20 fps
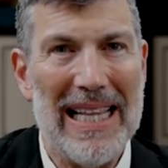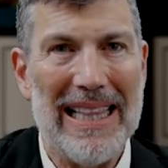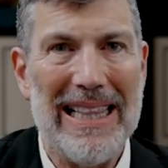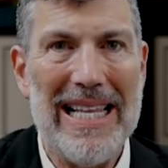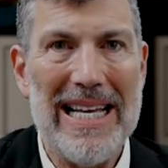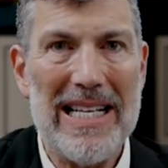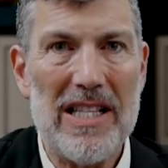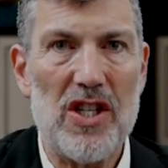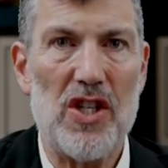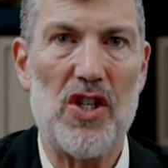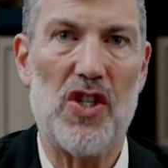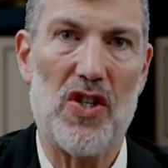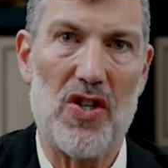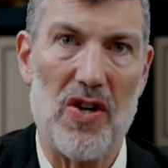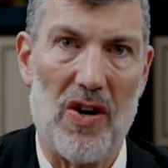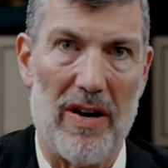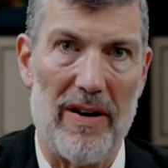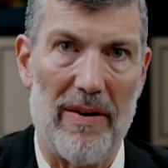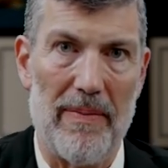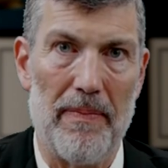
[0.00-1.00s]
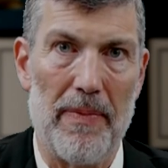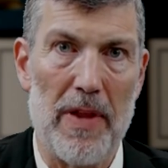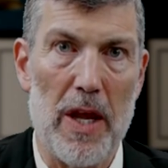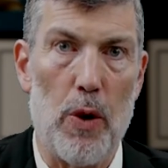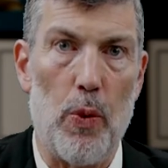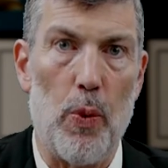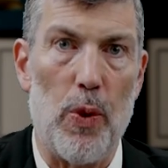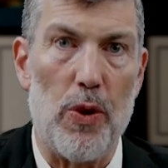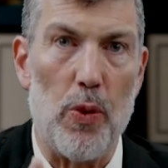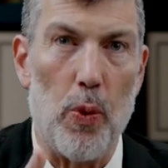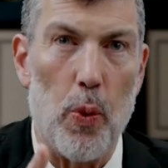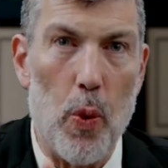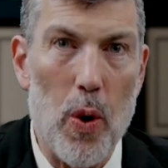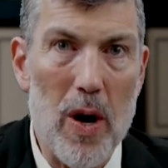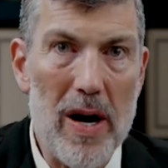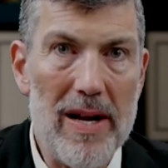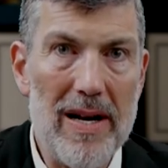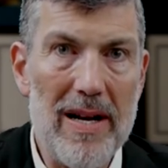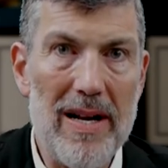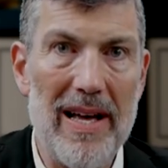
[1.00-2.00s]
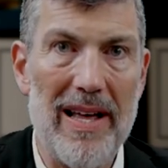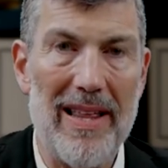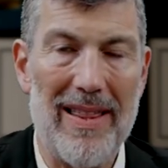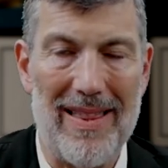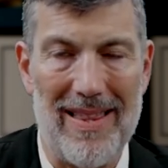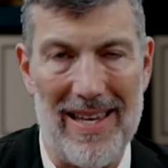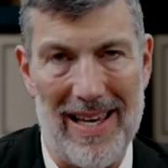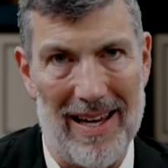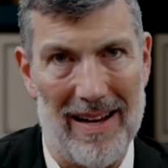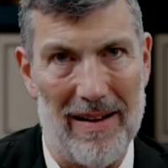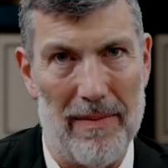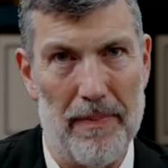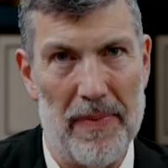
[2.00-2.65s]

Let's start with one thing.